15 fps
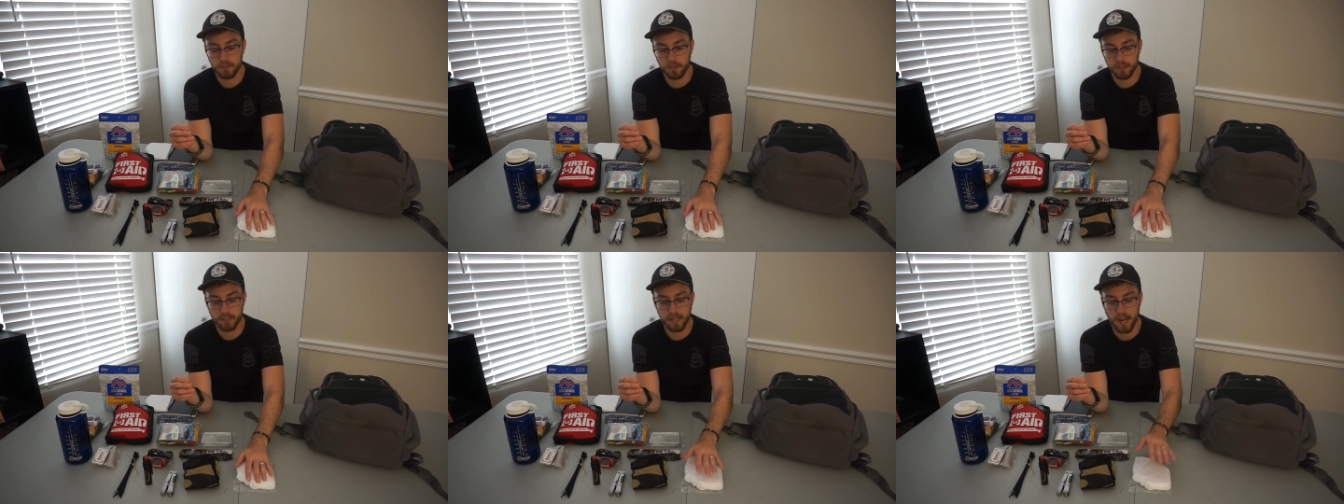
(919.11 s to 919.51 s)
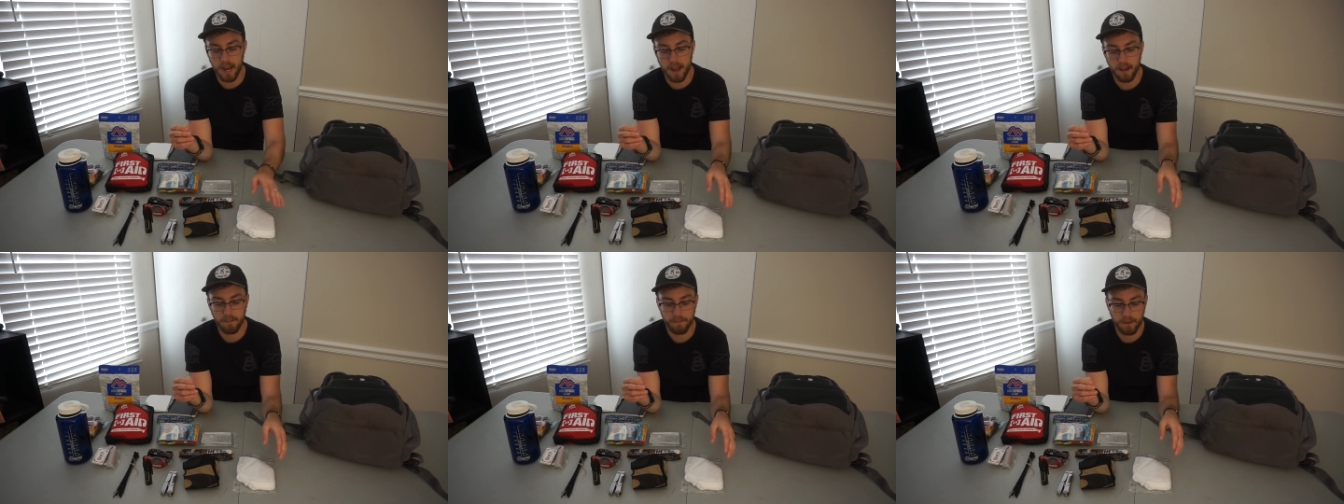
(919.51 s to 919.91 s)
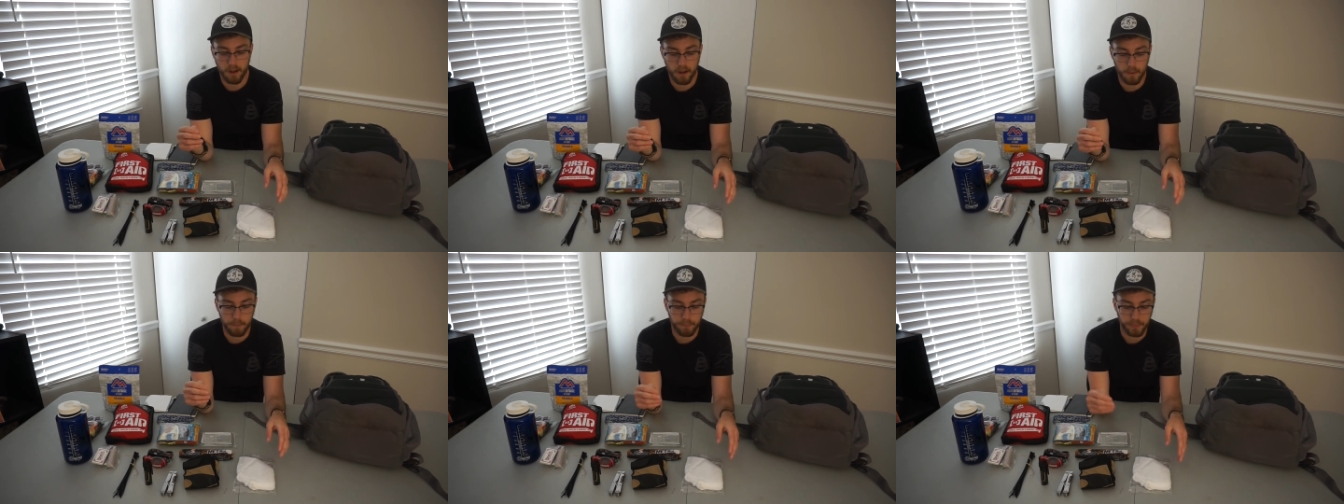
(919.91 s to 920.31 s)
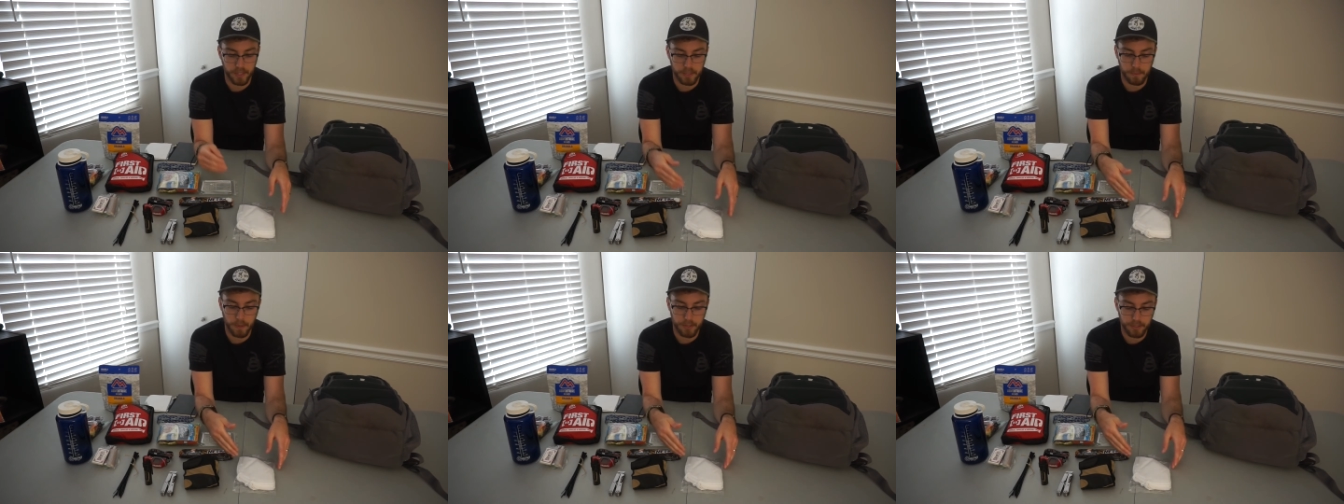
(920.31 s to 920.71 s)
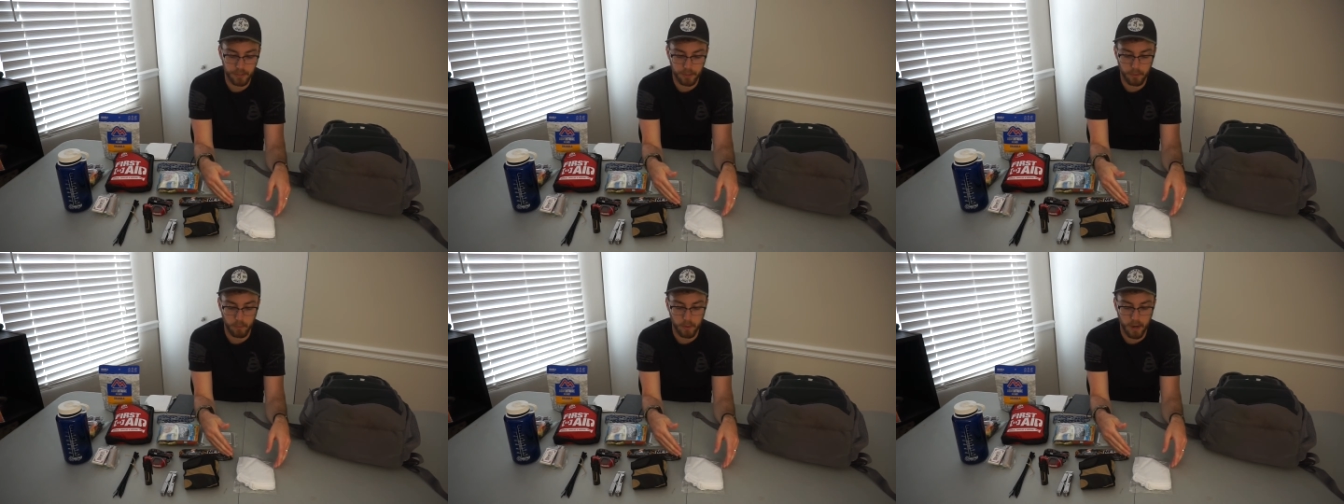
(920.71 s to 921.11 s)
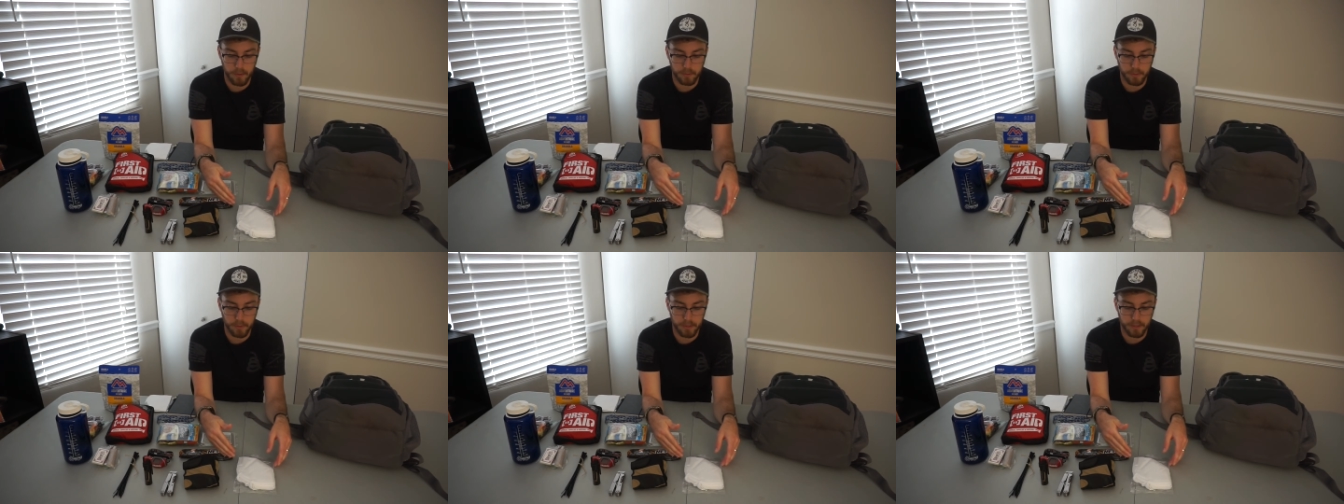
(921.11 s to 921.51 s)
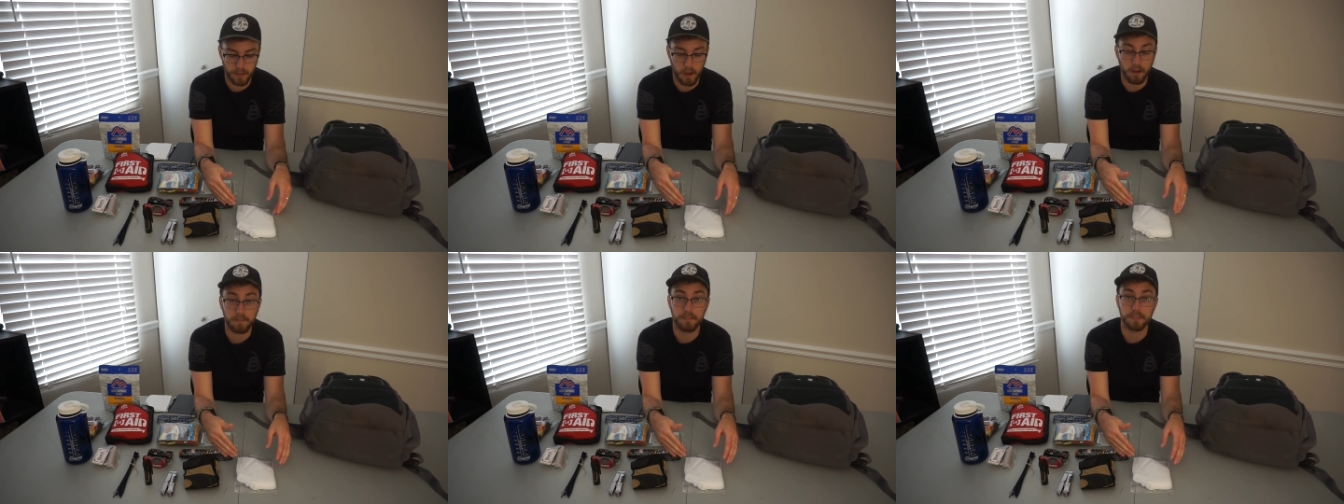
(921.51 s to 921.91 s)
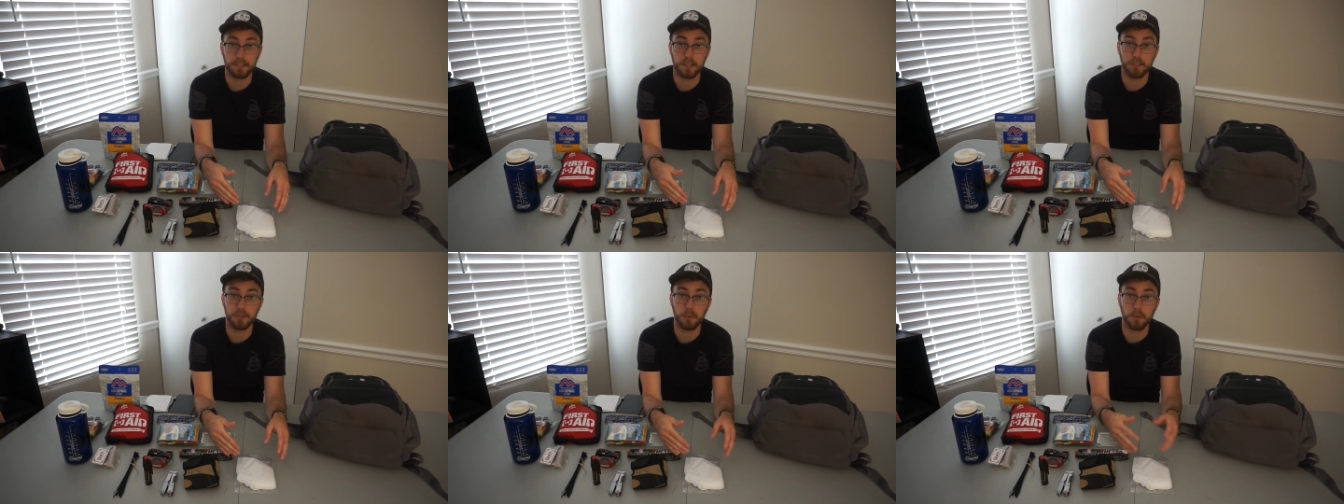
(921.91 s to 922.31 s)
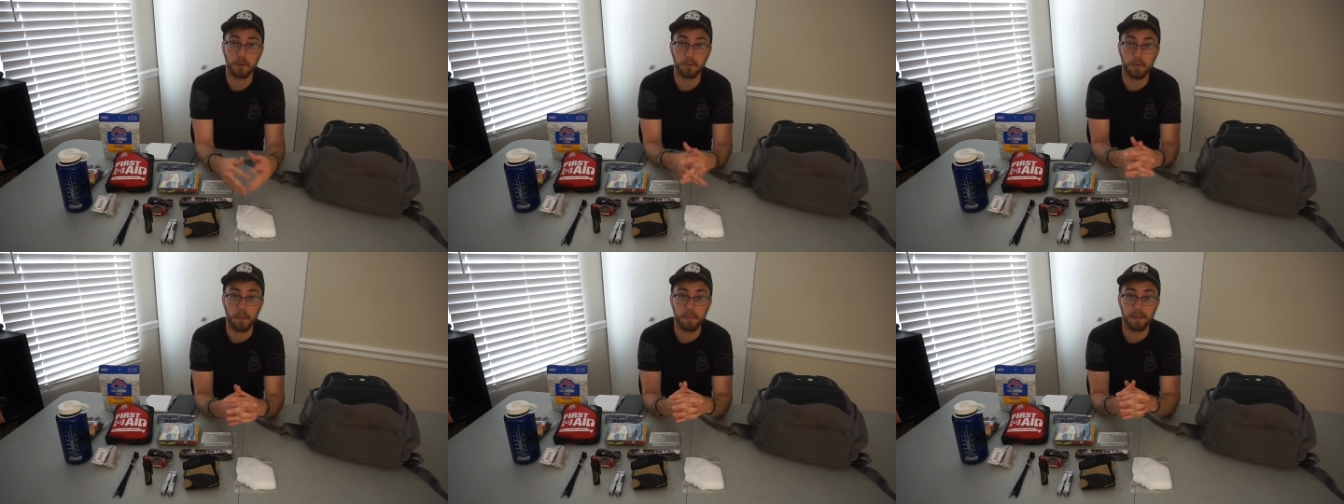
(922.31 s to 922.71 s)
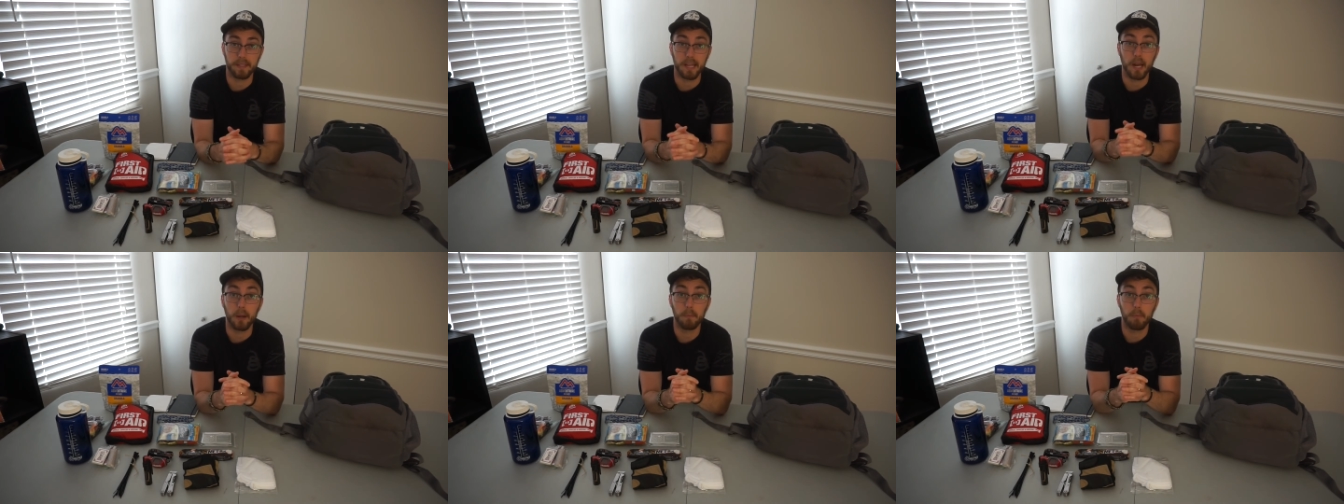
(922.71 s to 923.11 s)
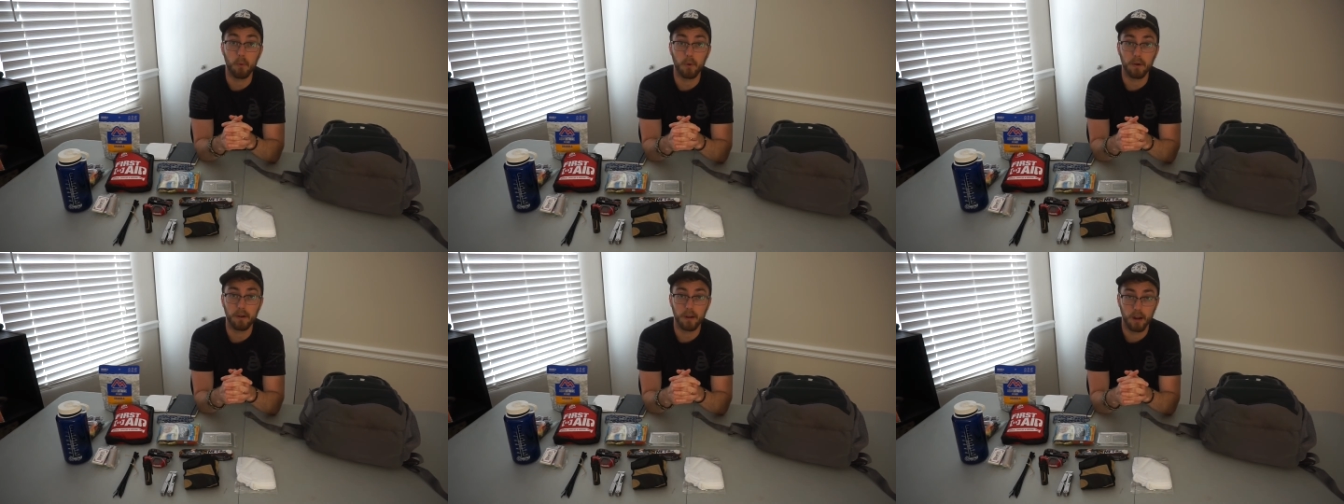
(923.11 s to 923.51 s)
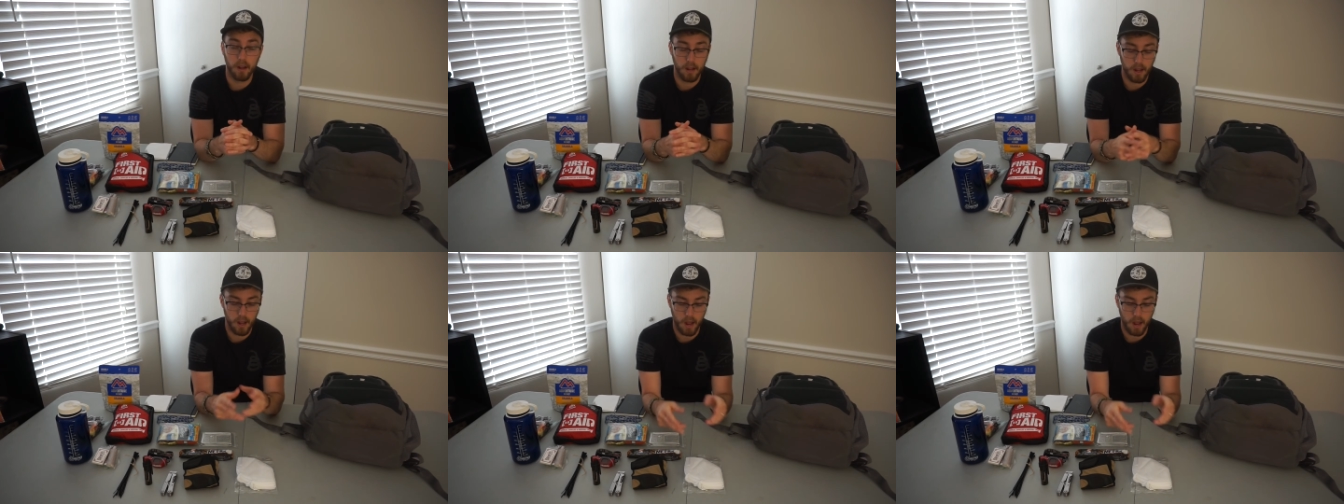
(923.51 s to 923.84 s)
It's good to have, especially when I was going into the office. I used to work right by the airport.